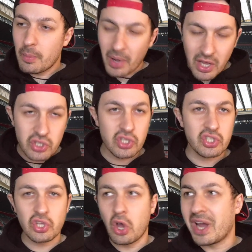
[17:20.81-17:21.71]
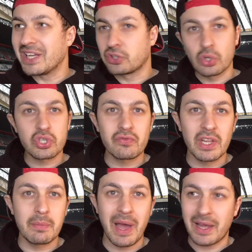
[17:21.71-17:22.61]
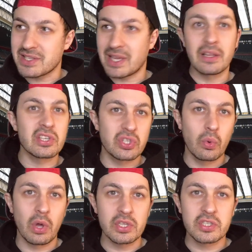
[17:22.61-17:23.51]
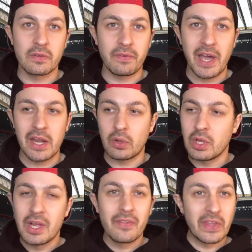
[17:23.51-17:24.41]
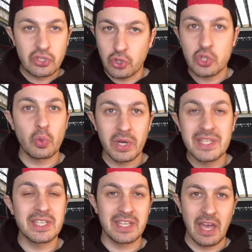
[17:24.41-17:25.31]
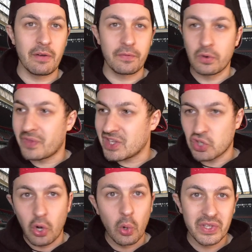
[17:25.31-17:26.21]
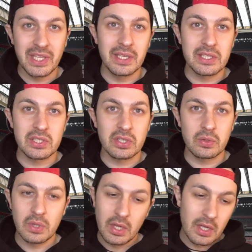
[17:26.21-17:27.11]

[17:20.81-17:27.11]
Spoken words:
But as you saw, it doesn't really matter because England still got to the final. They just wanted to get through. That's all they needed to do.